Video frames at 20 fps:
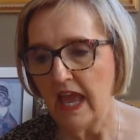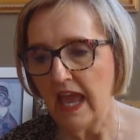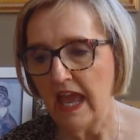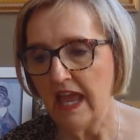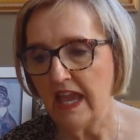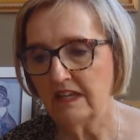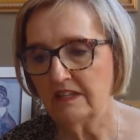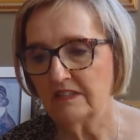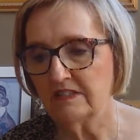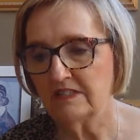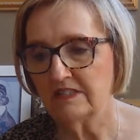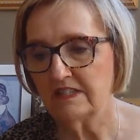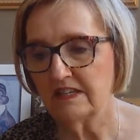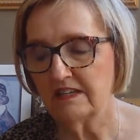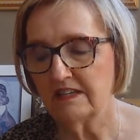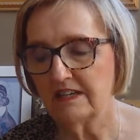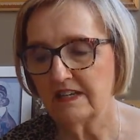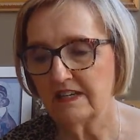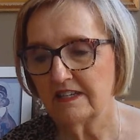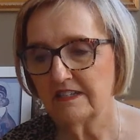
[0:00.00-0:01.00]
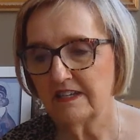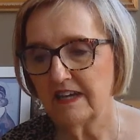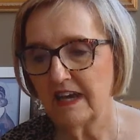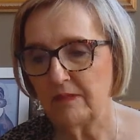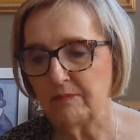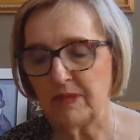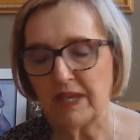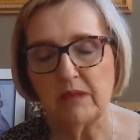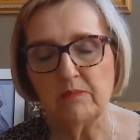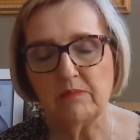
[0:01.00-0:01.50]
And
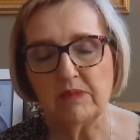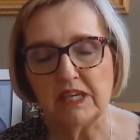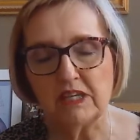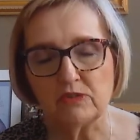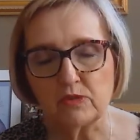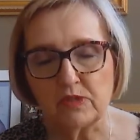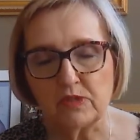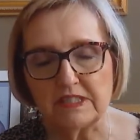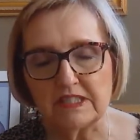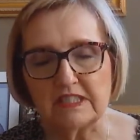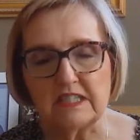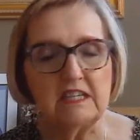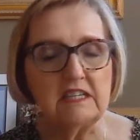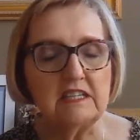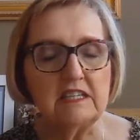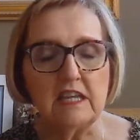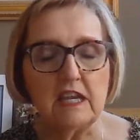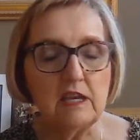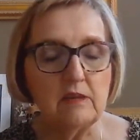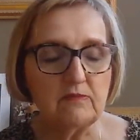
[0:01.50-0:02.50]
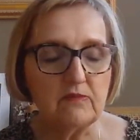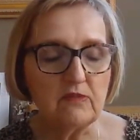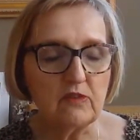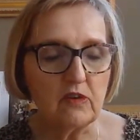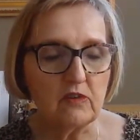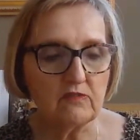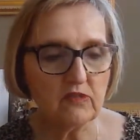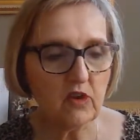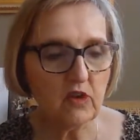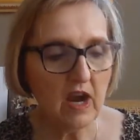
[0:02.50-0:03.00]
I became interested in him
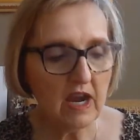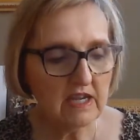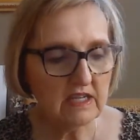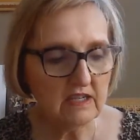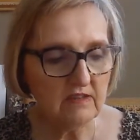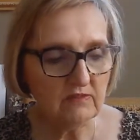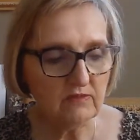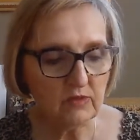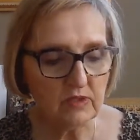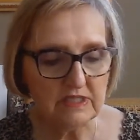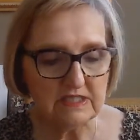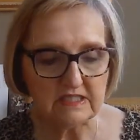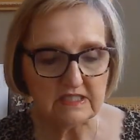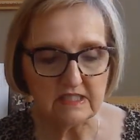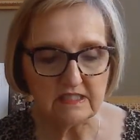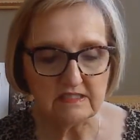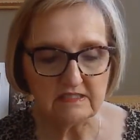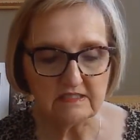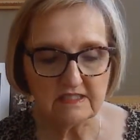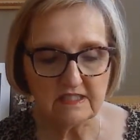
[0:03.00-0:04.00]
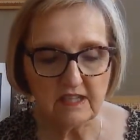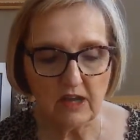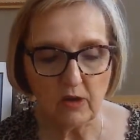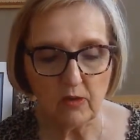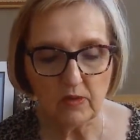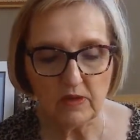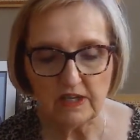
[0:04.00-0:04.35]
for a variety of reasons.